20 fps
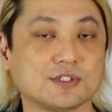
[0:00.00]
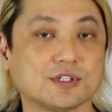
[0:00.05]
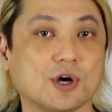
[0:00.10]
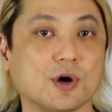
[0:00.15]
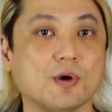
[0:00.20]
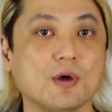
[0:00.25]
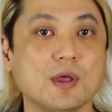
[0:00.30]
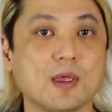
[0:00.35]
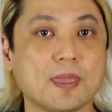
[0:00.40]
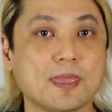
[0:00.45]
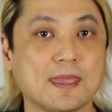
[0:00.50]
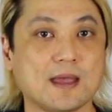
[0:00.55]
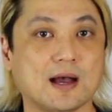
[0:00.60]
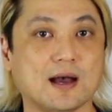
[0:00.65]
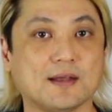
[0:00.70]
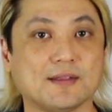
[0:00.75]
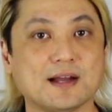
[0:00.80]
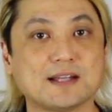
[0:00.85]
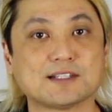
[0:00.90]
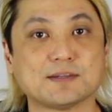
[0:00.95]
So
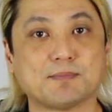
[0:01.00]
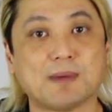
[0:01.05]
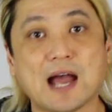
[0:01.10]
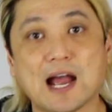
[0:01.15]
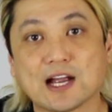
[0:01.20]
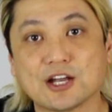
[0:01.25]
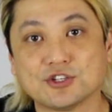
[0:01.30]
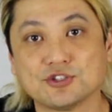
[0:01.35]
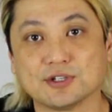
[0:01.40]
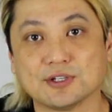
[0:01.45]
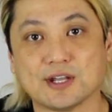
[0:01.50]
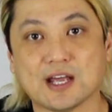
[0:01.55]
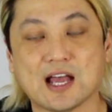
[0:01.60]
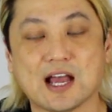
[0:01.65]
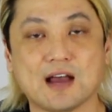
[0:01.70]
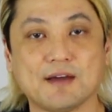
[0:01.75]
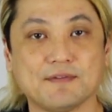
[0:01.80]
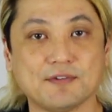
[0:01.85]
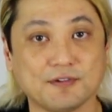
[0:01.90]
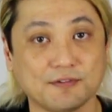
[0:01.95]
that's a package you can
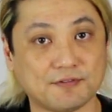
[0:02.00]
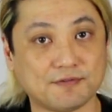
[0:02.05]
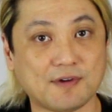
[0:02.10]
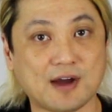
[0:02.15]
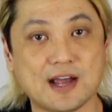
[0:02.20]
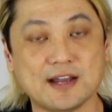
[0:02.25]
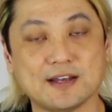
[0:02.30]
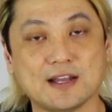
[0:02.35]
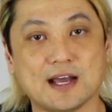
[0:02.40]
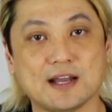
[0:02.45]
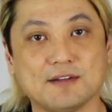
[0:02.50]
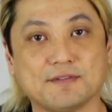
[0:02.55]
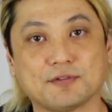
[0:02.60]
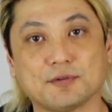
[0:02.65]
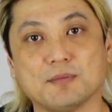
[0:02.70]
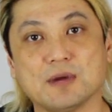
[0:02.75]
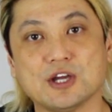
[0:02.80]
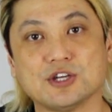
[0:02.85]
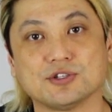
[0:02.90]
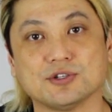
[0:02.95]
have. You can find that
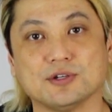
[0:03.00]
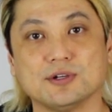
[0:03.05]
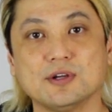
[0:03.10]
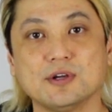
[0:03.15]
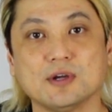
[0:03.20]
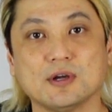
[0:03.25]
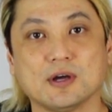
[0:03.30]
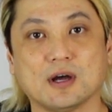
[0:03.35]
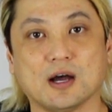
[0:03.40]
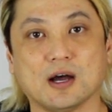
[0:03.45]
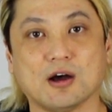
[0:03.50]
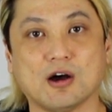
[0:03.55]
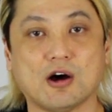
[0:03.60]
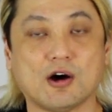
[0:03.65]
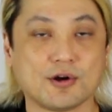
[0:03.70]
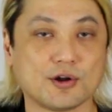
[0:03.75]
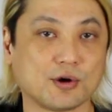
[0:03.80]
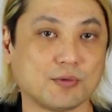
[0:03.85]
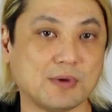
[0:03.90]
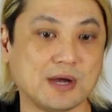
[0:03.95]
information
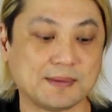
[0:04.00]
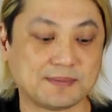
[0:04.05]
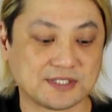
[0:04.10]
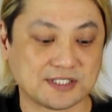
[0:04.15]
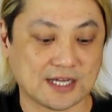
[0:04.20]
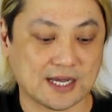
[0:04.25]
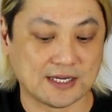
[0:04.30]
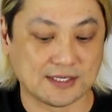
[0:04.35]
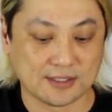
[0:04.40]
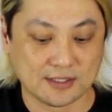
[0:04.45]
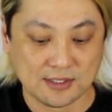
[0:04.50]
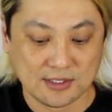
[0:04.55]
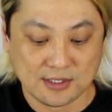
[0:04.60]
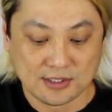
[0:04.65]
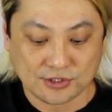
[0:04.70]
on our website.